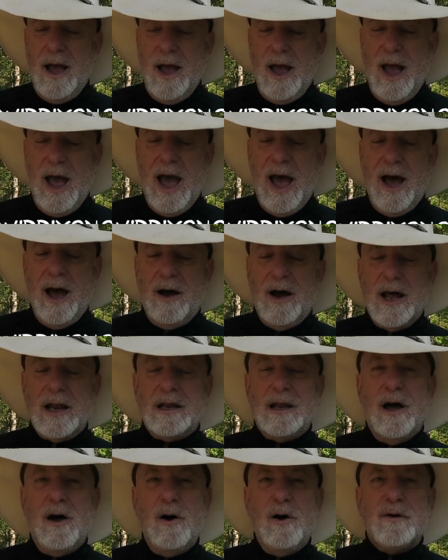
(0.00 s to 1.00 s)
How I
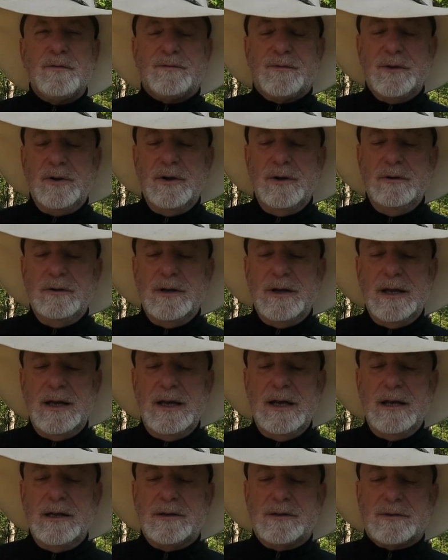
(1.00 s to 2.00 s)
long for you to
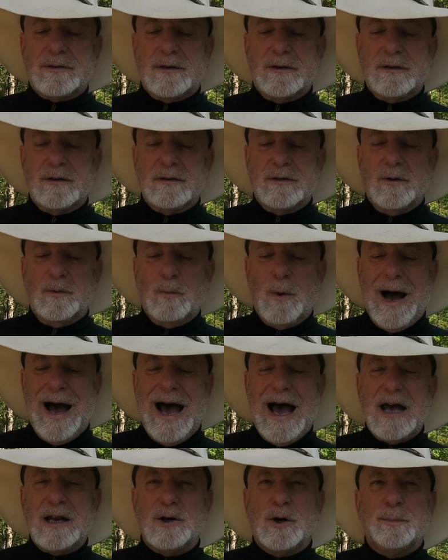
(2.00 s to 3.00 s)
enter the
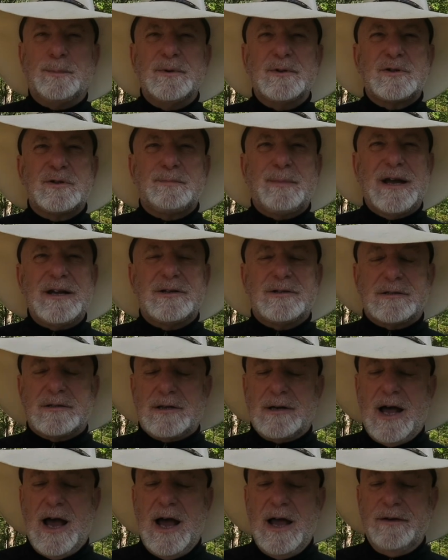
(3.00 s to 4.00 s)
wide open, spacious
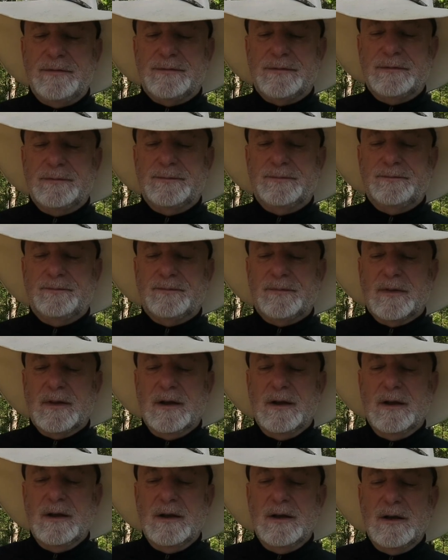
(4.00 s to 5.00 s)
life.
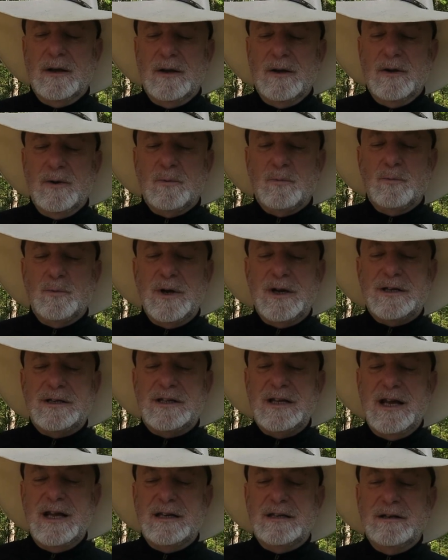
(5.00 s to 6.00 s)
We
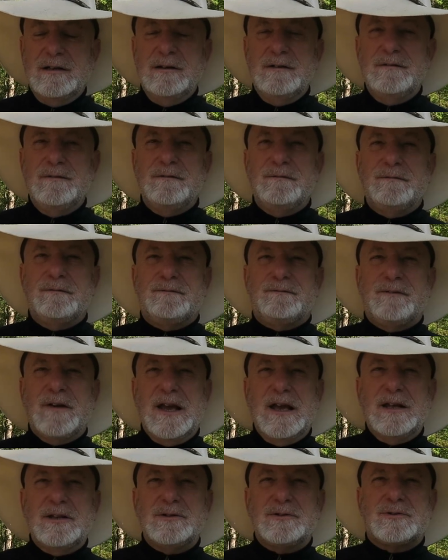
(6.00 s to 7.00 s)
didn't
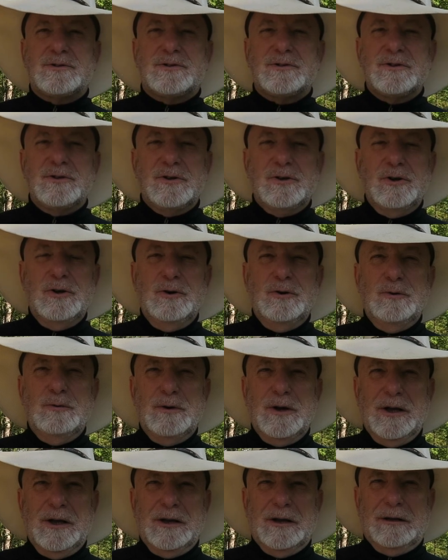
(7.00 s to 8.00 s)
fence you
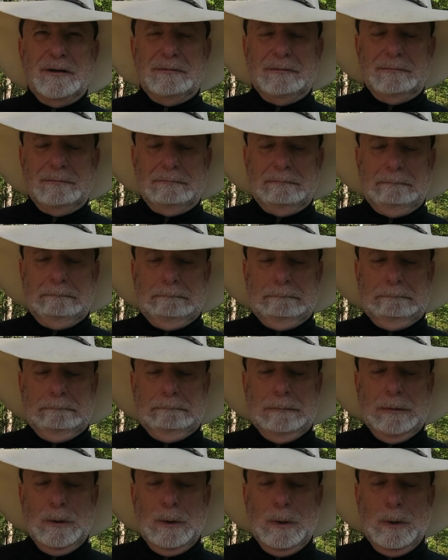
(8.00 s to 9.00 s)
in.
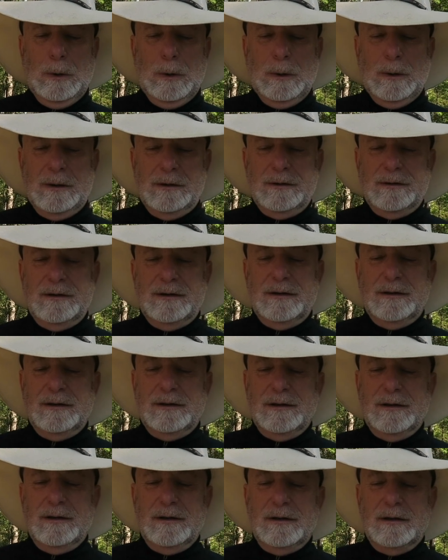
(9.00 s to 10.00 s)
Woo!
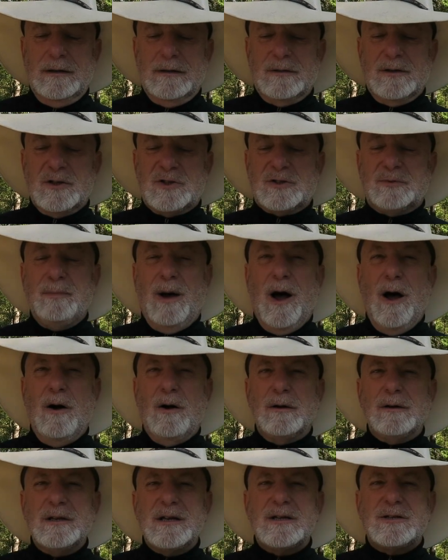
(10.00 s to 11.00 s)
The
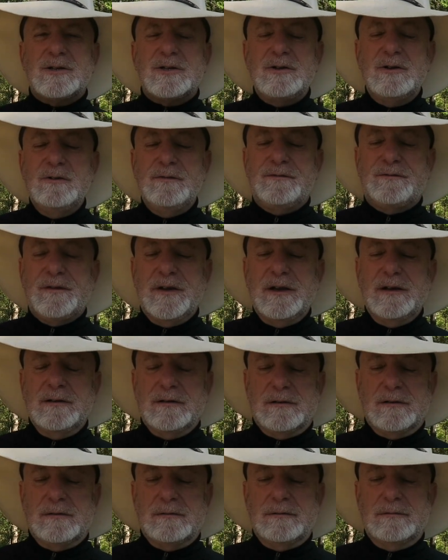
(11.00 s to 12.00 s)
smallness you
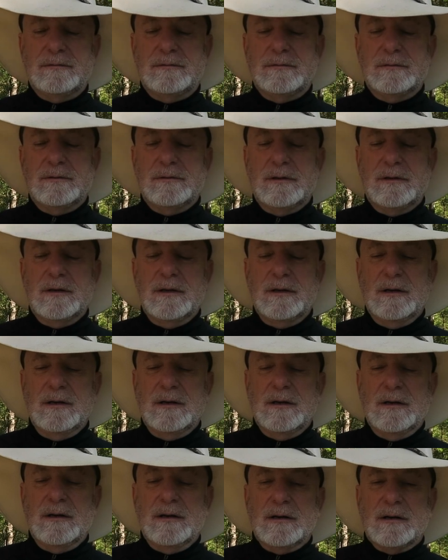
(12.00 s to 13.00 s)
feel
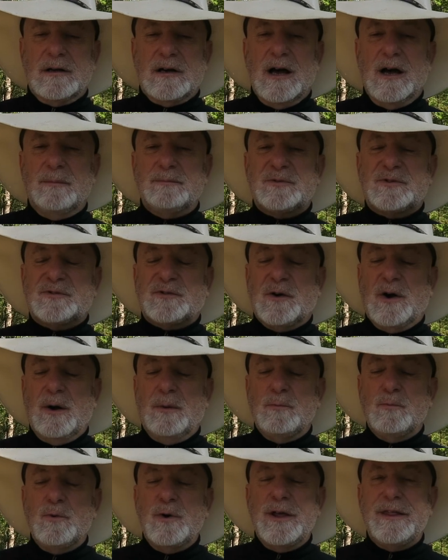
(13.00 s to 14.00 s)
comes
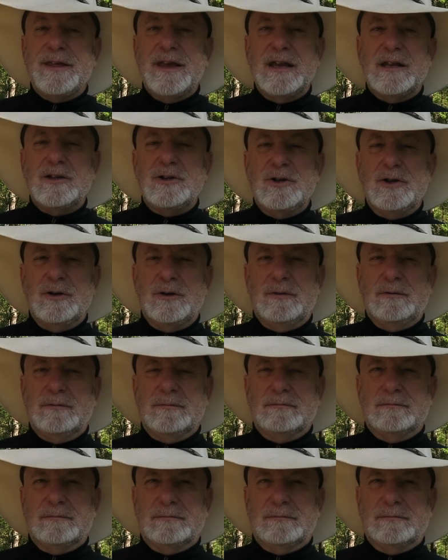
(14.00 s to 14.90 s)
from within you.